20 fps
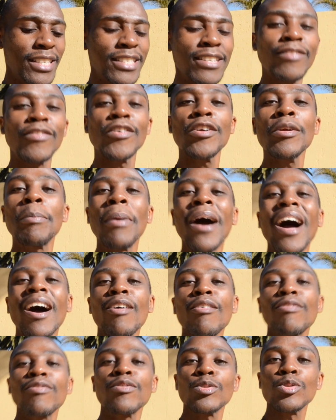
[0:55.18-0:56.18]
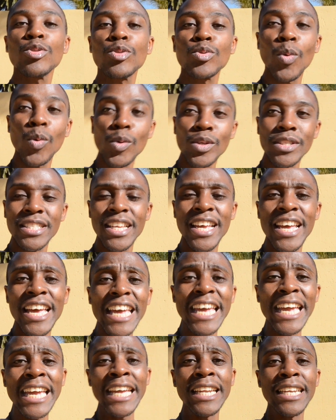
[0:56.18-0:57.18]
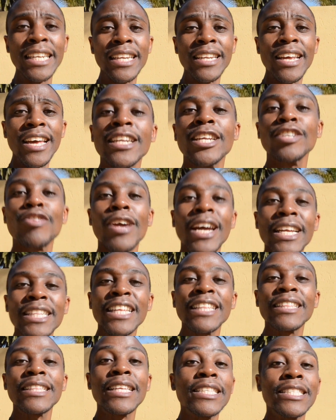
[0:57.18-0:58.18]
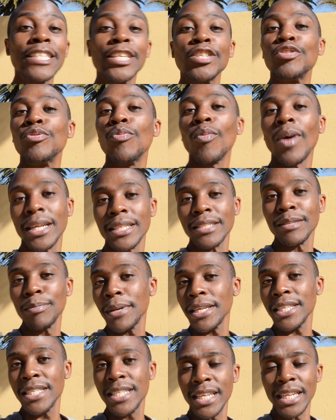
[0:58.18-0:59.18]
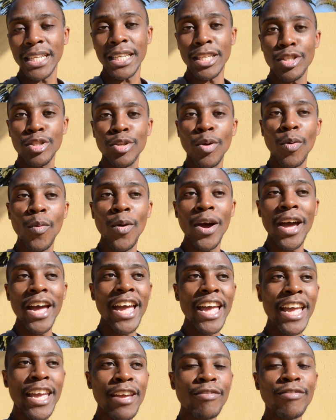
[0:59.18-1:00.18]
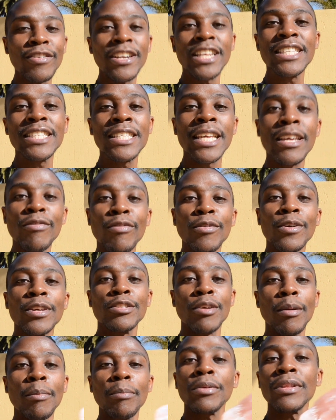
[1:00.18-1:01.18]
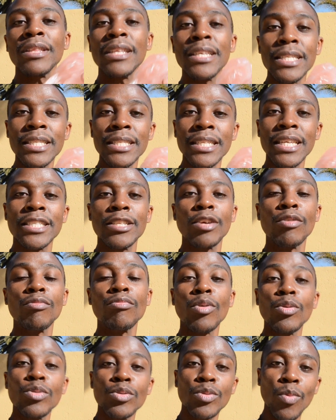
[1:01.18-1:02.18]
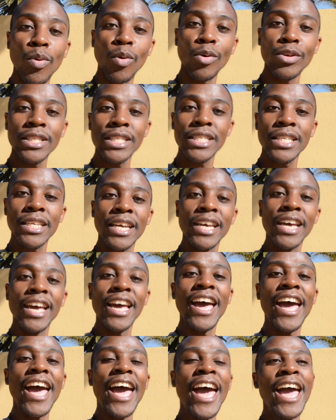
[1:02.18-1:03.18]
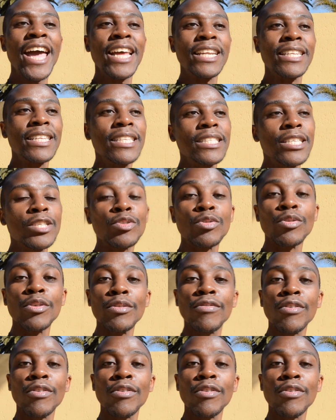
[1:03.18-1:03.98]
is a very powerful source in attracting things that you want basically. So if, let's say for example, this is a rose quartz and this is good